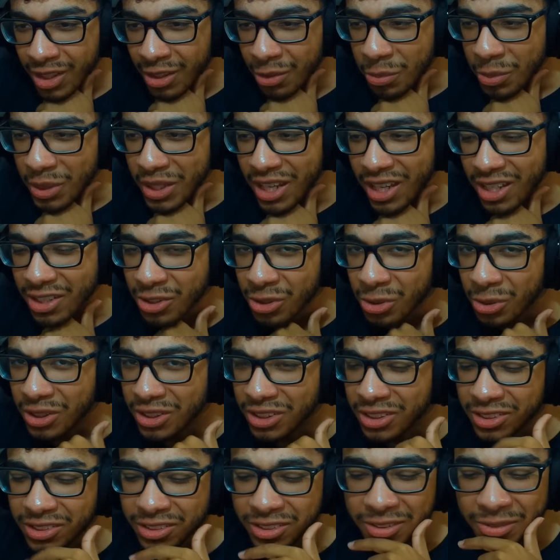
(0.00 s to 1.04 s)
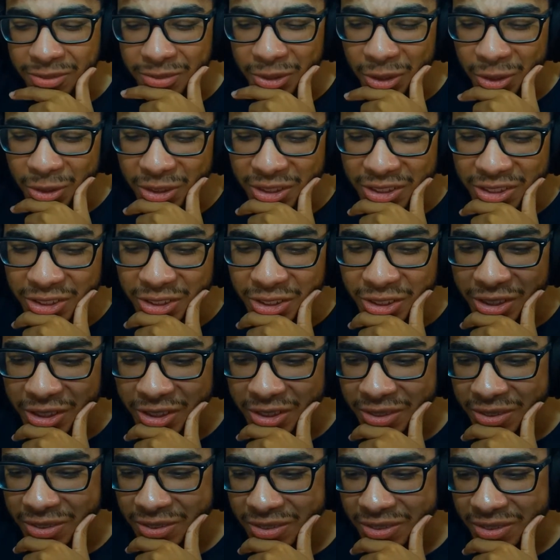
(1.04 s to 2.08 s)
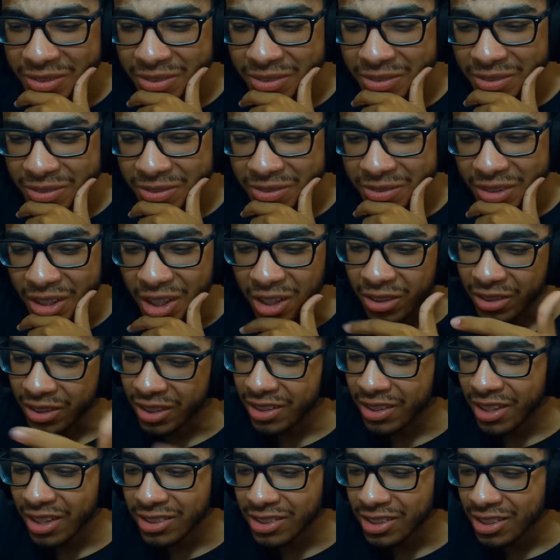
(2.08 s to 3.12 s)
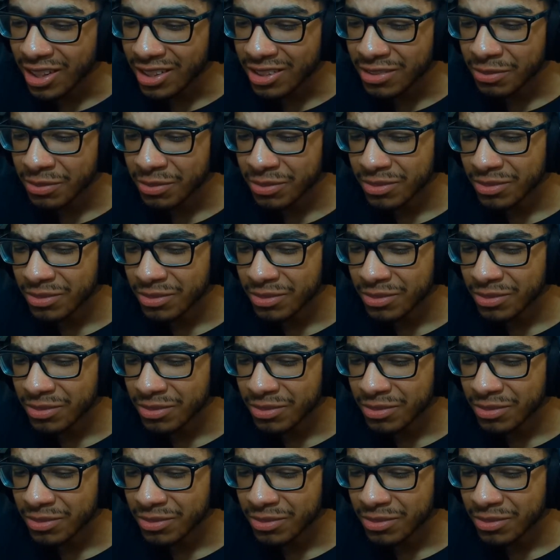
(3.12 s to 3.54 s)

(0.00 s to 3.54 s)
Everybody has their reasons. Don't listen to her. Oh, okay, yeah, see that?